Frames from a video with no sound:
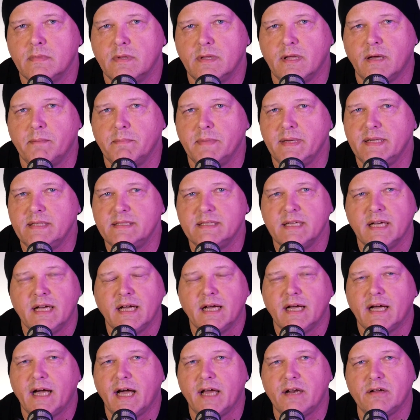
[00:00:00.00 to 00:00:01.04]
That means
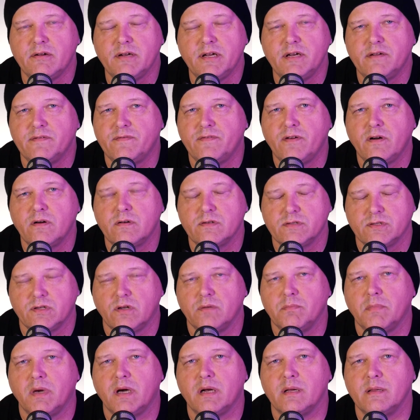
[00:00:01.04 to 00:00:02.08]
I don't need to focus
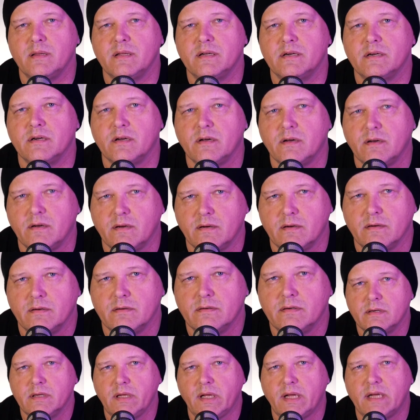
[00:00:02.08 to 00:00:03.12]
on modeling at all.
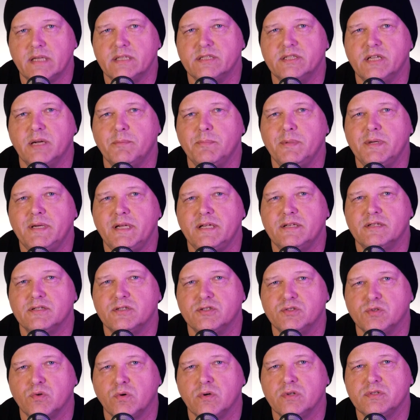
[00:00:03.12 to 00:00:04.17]
I simply need to
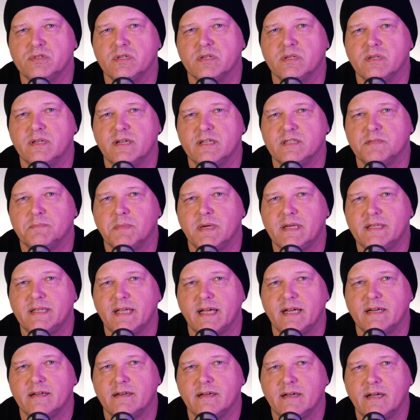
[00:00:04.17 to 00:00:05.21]
source and cleanse my
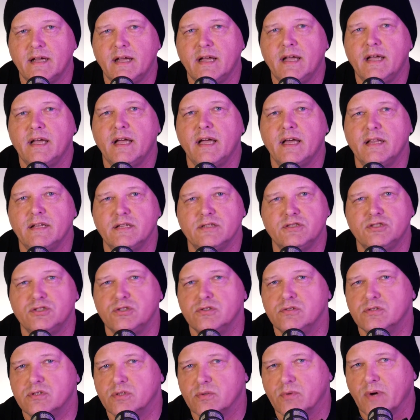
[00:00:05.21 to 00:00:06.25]
data and then
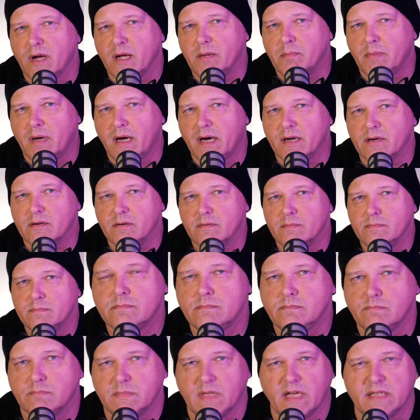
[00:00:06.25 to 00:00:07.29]
choose the right model.
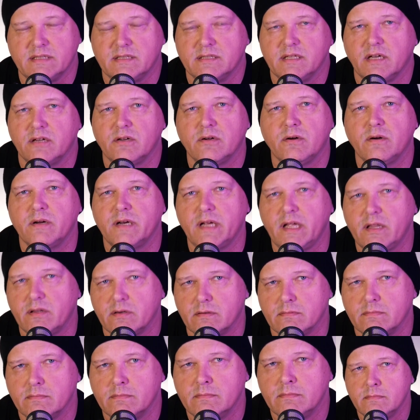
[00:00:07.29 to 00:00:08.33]
That's not hard
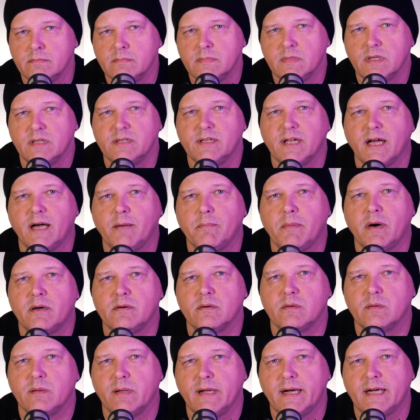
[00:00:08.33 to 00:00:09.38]
either. The top
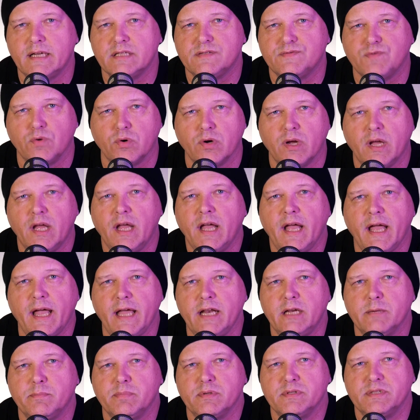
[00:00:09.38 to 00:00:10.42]
model class for
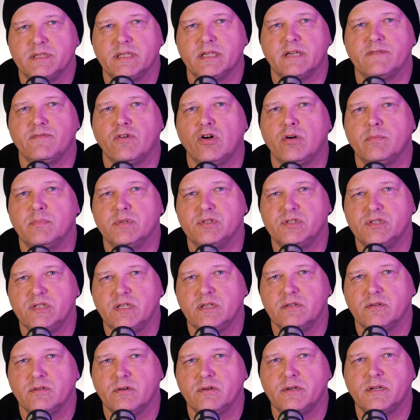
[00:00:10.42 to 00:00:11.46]
80% of all
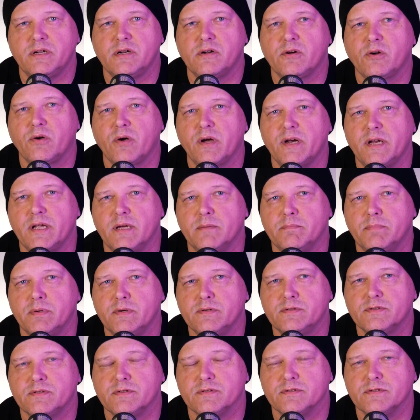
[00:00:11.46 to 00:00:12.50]
machine learning are gradient
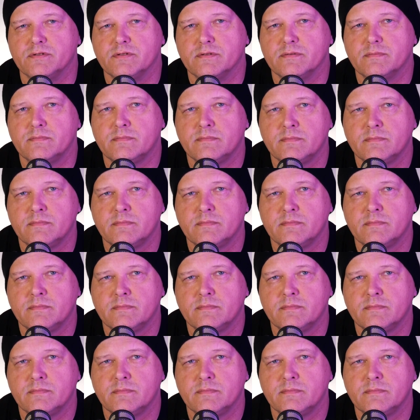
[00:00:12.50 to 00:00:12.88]
boosters.